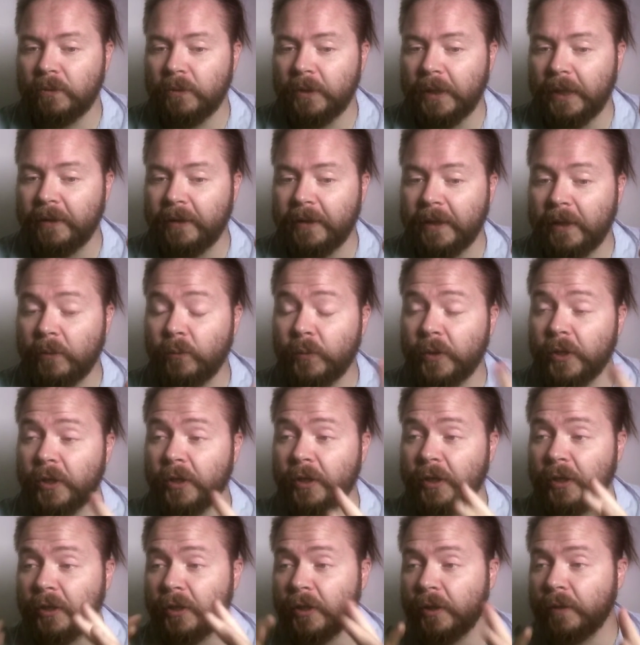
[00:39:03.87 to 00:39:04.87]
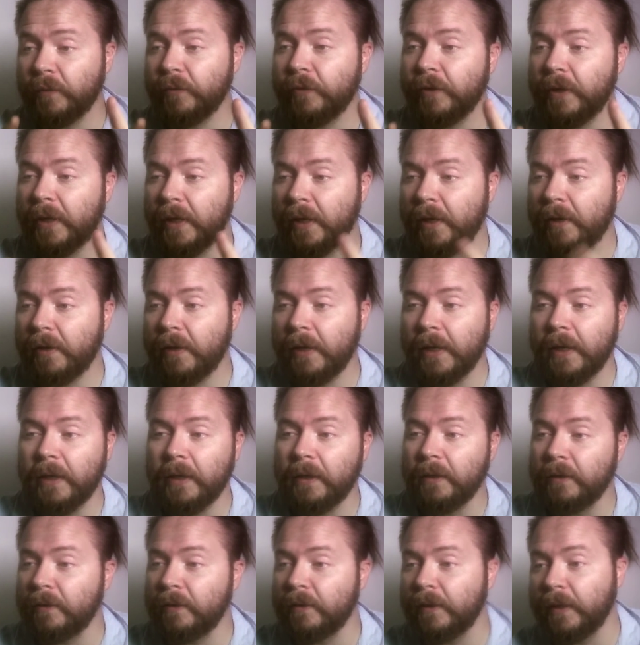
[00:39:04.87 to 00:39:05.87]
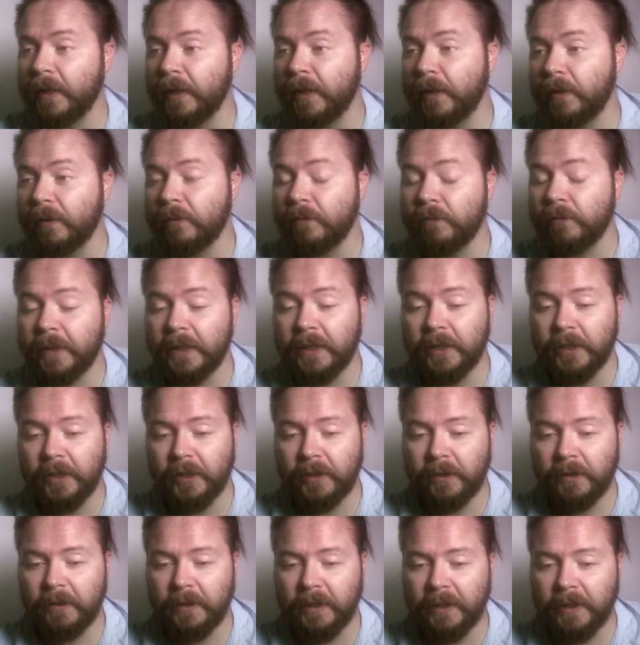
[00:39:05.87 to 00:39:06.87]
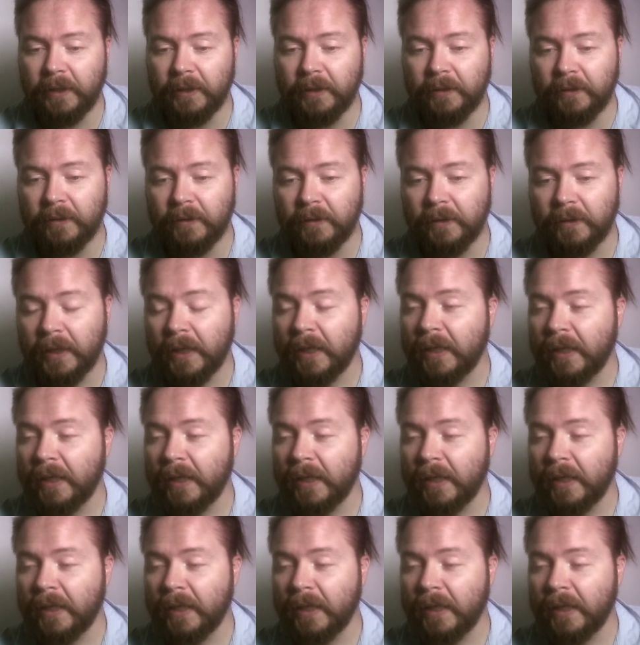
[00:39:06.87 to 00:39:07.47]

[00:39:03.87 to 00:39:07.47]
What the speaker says: and then we're gonna go there and raid her and